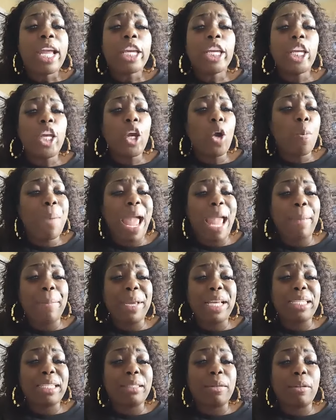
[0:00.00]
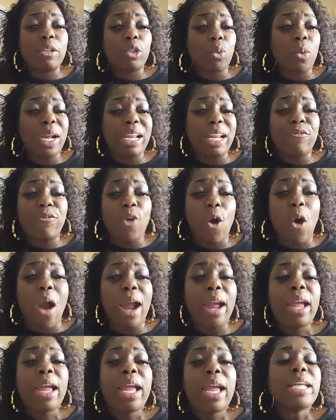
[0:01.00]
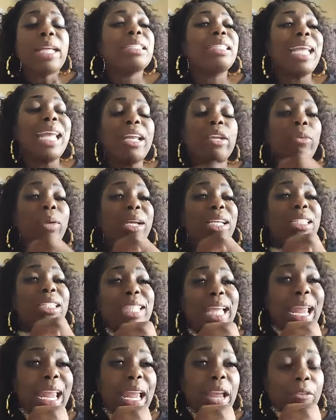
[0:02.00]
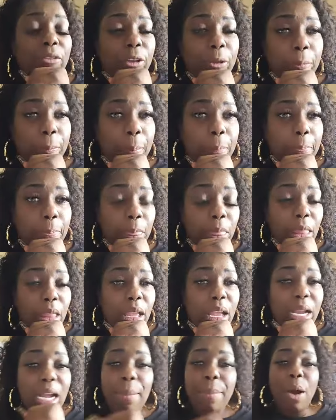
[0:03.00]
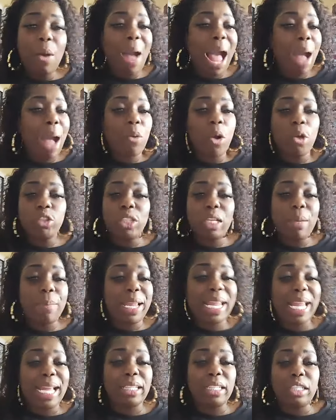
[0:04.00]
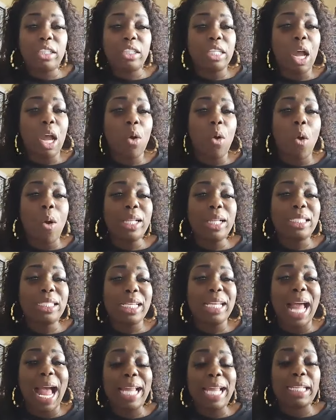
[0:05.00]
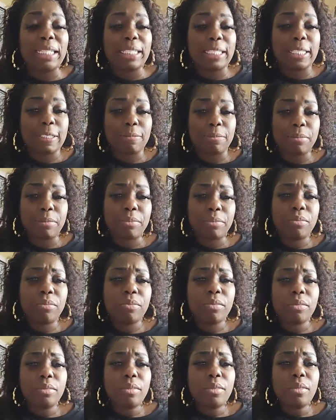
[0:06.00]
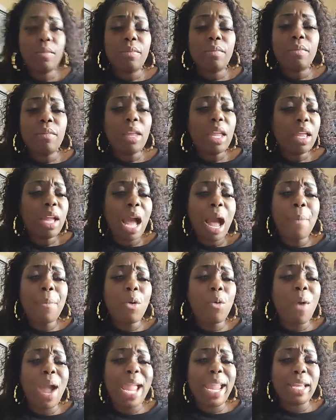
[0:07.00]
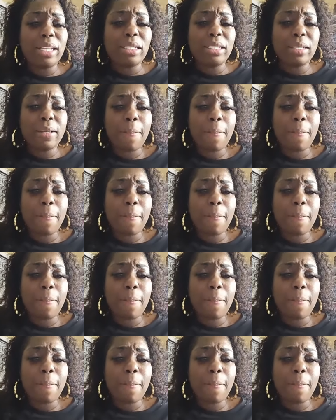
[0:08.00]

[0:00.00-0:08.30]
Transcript: Q Baby 24, seed received. Come on, I want you to begin to sow on tonight. I'm going to wait.